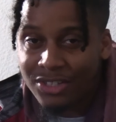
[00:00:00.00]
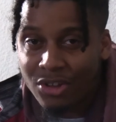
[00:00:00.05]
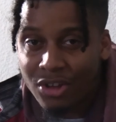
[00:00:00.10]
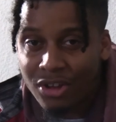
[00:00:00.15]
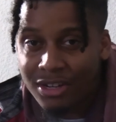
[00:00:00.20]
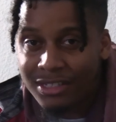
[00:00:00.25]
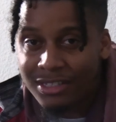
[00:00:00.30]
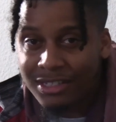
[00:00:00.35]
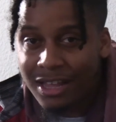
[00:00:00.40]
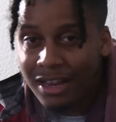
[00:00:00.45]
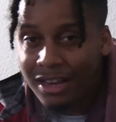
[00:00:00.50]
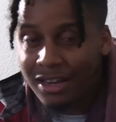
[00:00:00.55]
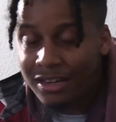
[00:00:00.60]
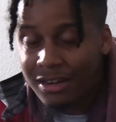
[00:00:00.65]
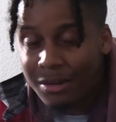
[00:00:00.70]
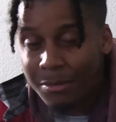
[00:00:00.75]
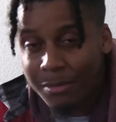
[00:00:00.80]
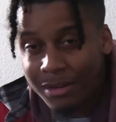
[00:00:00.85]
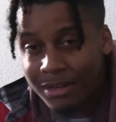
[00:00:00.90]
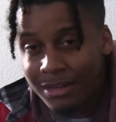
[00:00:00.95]
started
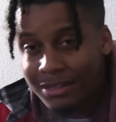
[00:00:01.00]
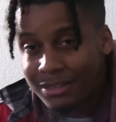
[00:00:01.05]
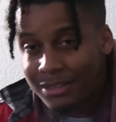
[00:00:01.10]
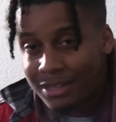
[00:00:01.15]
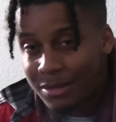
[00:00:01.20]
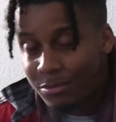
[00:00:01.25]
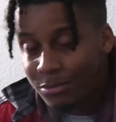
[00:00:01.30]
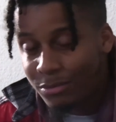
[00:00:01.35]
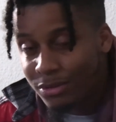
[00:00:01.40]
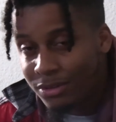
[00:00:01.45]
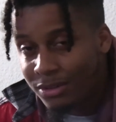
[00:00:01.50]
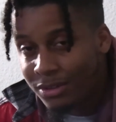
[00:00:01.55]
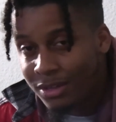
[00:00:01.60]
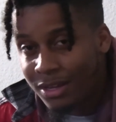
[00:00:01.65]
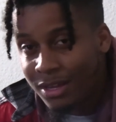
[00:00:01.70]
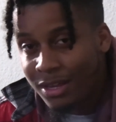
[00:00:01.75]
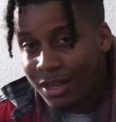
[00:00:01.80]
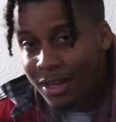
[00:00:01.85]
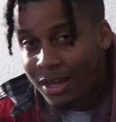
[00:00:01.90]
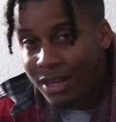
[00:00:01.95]
selling them in December.
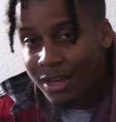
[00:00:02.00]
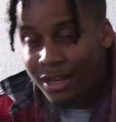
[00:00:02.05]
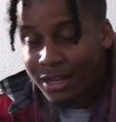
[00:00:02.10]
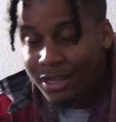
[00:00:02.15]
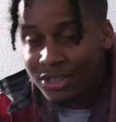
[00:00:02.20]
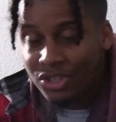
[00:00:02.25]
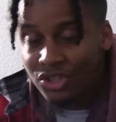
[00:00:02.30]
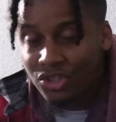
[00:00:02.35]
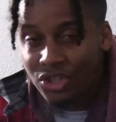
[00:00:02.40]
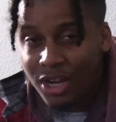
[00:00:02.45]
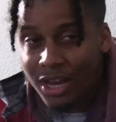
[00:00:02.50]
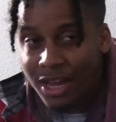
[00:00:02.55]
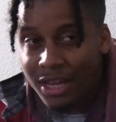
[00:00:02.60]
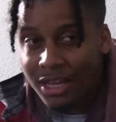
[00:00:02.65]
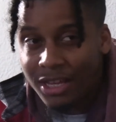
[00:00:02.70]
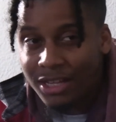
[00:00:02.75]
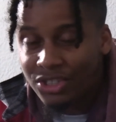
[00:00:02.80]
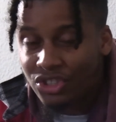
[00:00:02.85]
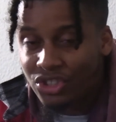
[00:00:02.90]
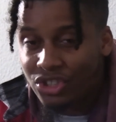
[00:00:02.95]
It's
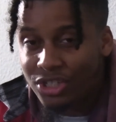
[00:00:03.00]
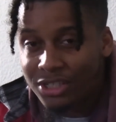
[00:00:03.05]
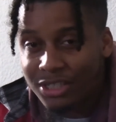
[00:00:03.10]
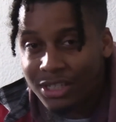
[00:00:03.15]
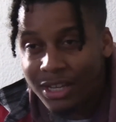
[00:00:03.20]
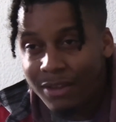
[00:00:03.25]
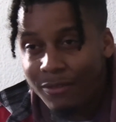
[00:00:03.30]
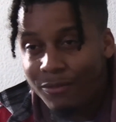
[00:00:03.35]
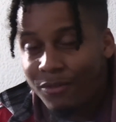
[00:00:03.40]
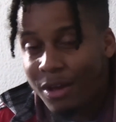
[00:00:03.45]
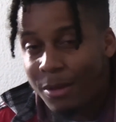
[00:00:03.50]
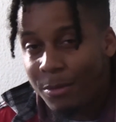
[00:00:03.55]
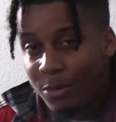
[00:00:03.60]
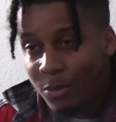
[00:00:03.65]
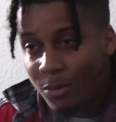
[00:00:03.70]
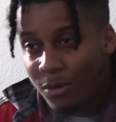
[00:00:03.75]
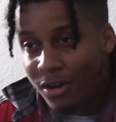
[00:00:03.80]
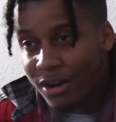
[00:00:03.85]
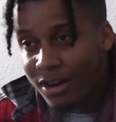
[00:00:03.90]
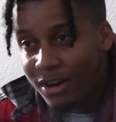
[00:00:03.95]
January, it's just hit
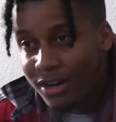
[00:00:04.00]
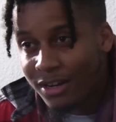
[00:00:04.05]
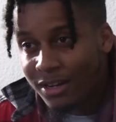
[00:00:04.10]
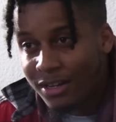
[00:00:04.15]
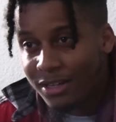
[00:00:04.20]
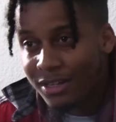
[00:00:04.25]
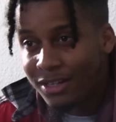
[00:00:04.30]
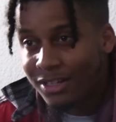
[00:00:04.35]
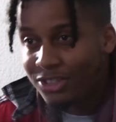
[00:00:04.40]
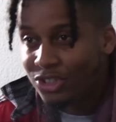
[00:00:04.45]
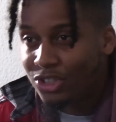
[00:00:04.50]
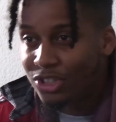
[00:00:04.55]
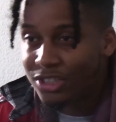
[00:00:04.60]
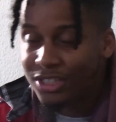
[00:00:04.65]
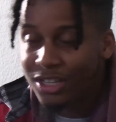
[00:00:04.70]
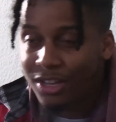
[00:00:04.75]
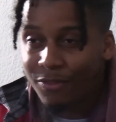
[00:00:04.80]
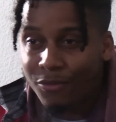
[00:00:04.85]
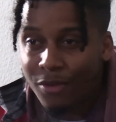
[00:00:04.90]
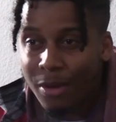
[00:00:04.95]
February
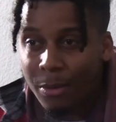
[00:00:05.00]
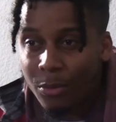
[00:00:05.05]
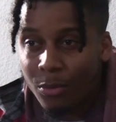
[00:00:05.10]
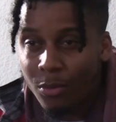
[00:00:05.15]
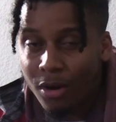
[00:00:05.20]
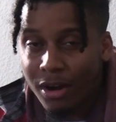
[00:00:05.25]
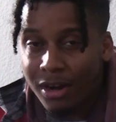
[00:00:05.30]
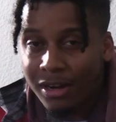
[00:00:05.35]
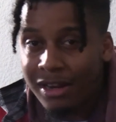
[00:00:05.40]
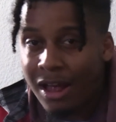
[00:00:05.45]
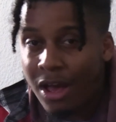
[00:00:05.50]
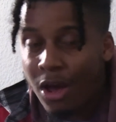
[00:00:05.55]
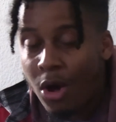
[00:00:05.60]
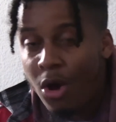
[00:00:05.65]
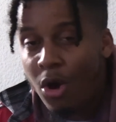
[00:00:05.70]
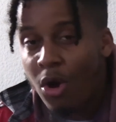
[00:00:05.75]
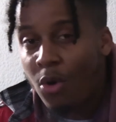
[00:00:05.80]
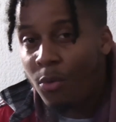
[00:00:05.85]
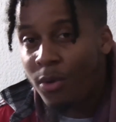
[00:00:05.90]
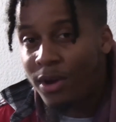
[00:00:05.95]
just said February, and I
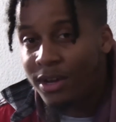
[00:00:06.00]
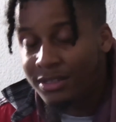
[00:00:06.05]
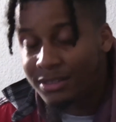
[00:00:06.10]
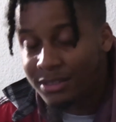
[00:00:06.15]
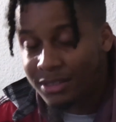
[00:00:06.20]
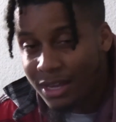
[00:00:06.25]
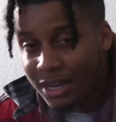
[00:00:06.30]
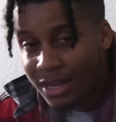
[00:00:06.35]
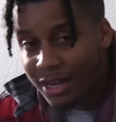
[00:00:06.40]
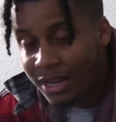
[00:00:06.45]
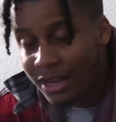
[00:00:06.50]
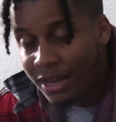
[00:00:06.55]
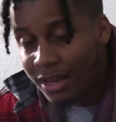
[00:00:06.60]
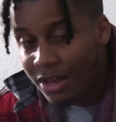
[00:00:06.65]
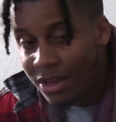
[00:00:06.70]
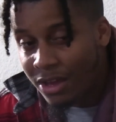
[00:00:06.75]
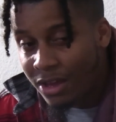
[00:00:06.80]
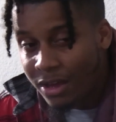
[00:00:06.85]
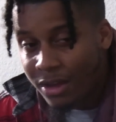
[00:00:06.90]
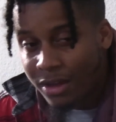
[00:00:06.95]
always get
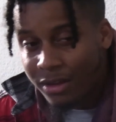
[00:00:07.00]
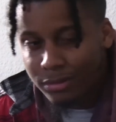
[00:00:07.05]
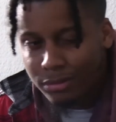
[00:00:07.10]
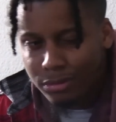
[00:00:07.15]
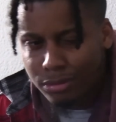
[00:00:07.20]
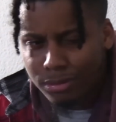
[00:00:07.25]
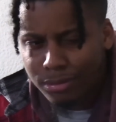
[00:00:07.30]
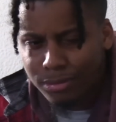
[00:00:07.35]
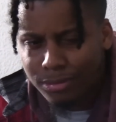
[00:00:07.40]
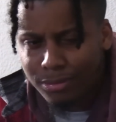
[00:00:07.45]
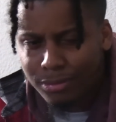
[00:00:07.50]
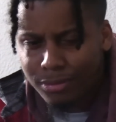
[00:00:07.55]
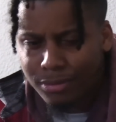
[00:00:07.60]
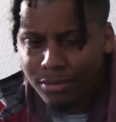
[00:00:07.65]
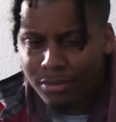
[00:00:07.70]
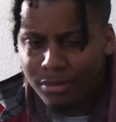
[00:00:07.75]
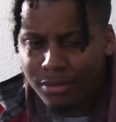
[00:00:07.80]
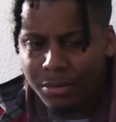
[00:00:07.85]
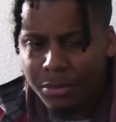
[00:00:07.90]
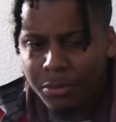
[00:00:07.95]

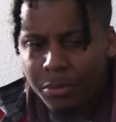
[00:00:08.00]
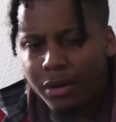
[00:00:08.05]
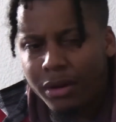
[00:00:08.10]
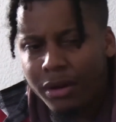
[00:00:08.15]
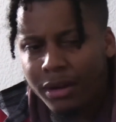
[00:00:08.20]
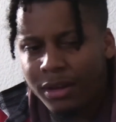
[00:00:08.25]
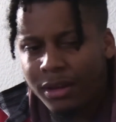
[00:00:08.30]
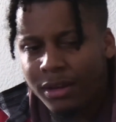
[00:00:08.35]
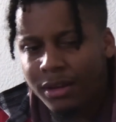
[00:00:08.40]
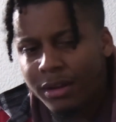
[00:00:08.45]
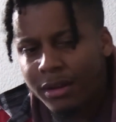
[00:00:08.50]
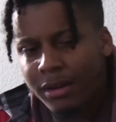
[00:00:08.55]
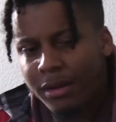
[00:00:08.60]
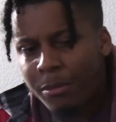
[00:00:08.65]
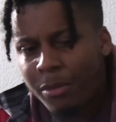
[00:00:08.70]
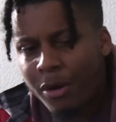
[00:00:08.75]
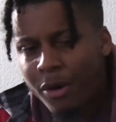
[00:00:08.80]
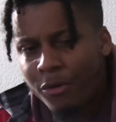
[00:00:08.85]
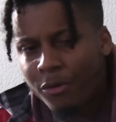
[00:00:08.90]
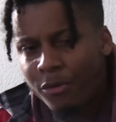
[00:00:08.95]
what
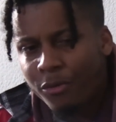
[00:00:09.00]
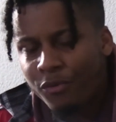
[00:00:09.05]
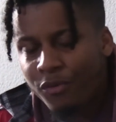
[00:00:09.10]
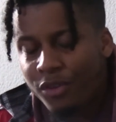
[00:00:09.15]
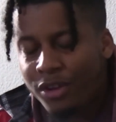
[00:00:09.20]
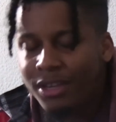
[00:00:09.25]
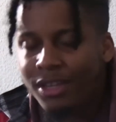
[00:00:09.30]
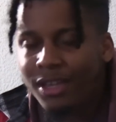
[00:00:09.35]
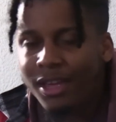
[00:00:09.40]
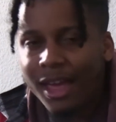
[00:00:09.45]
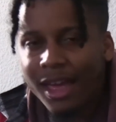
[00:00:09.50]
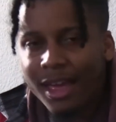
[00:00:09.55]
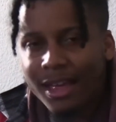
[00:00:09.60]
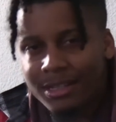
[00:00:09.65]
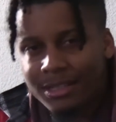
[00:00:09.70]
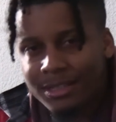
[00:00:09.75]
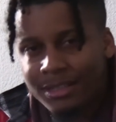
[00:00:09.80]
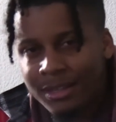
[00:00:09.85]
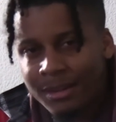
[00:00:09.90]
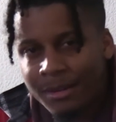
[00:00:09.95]
about fifty
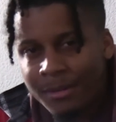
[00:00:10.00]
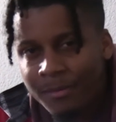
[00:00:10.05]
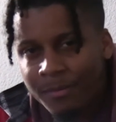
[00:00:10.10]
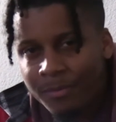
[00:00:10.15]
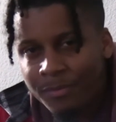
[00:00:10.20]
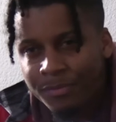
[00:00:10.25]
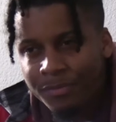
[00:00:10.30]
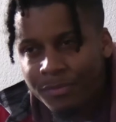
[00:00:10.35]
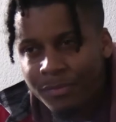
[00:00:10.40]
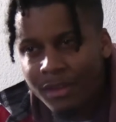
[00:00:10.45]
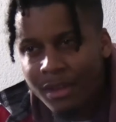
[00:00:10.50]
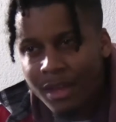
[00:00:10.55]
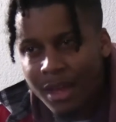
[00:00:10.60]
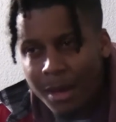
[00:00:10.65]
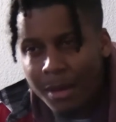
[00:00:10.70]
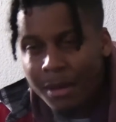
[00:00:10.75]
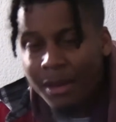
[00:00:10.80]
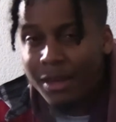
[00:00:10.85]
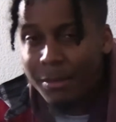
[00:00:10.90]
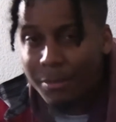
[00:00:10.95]
hats.
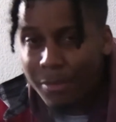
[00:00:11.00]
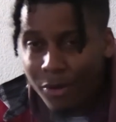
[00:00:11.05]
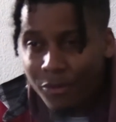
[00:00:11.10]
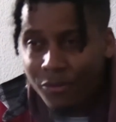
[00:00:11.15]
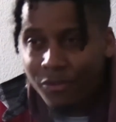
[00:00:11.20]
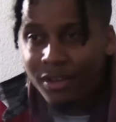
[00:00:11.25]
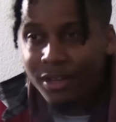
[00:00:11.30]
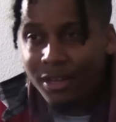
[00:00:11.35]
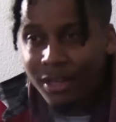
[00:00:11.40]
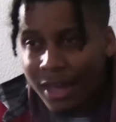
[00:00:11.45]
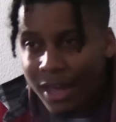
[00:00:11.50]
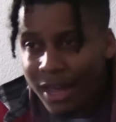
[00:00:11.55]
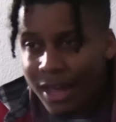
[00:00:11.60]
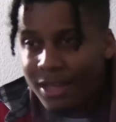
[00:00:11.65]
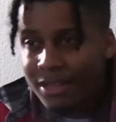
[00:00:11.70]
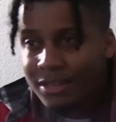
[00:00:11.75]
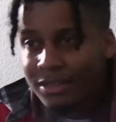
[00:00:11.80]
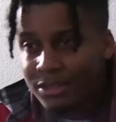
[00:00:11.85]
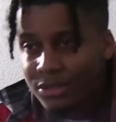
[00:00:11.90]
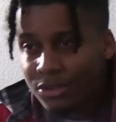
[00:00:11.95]
i will been about fifty
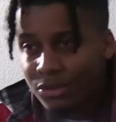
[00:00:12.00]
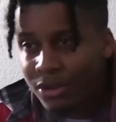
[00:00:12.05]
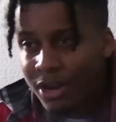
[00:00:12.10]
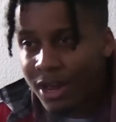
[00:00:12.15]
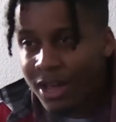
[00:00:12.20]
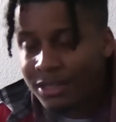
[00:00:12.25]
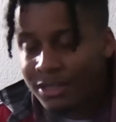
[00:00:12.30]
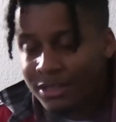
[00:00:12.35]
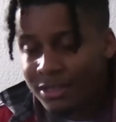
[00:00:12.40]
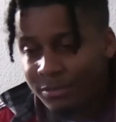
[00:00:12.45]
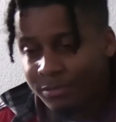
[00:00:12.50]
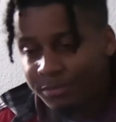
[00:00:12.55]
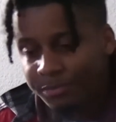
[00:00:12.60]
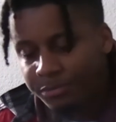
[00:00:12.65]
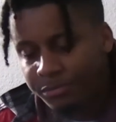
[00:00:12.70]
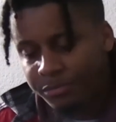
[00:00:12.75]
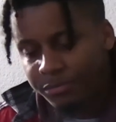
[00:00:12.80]
hats, yeah. so that's